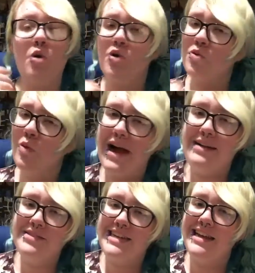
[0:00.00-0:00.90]
old
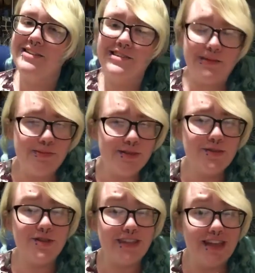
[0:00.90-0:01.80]
wives' tale
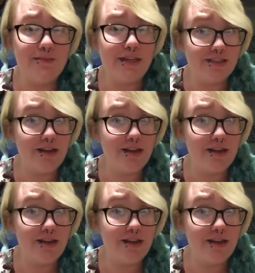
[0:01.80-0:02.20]
symptoms are telling me it's